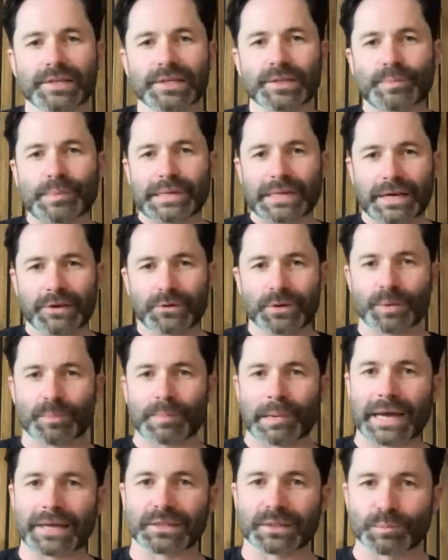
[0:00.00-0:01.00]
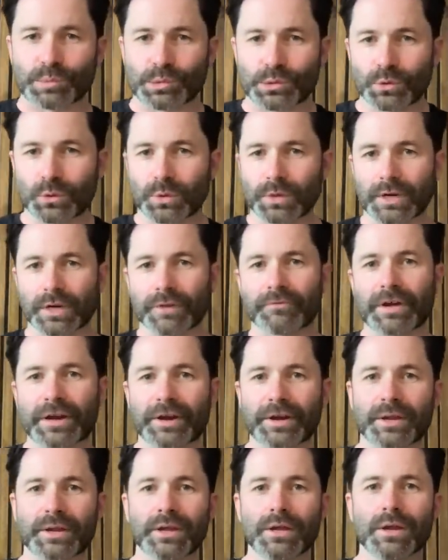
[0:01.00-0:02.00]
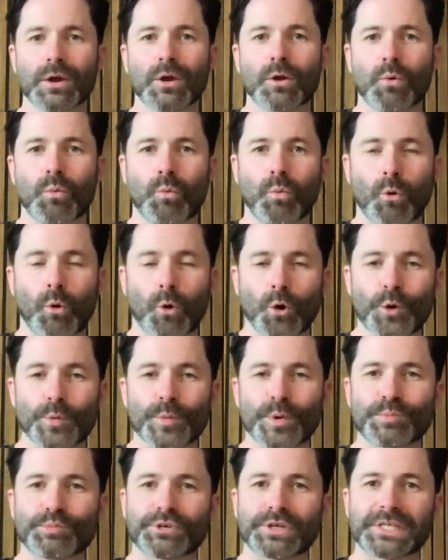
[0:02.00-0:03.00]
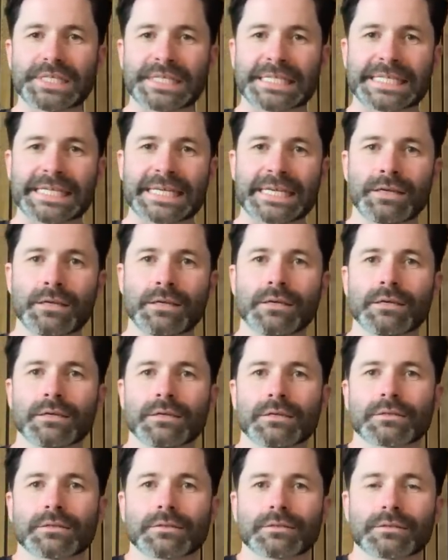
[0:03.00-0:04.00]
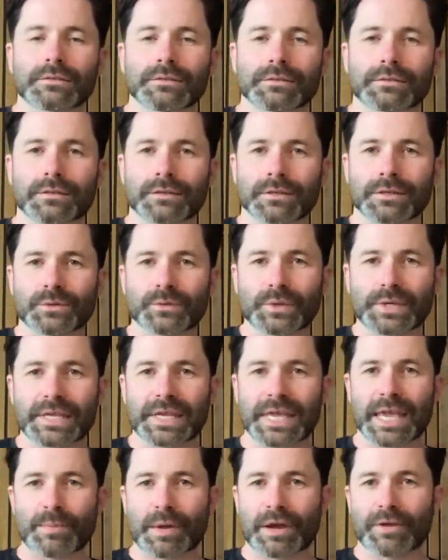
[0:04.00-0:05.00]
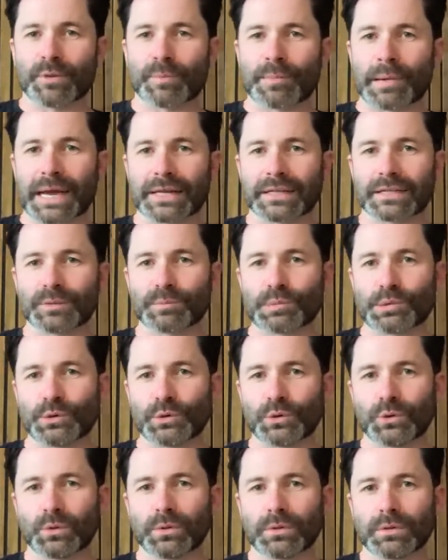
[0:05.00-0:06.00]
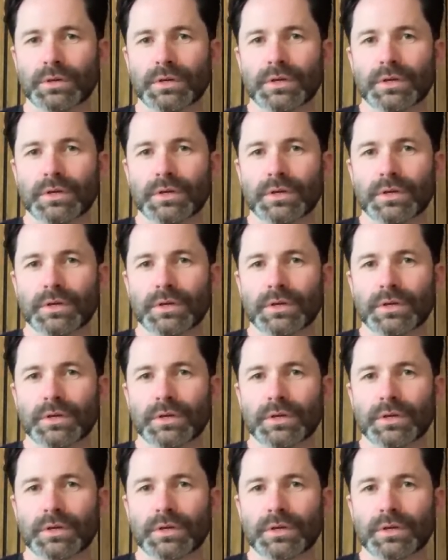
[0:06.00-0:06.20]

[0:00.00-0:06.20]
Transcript: had been out in the paddling pool on a very warm and breezy day. And when he came out of the paddling pool,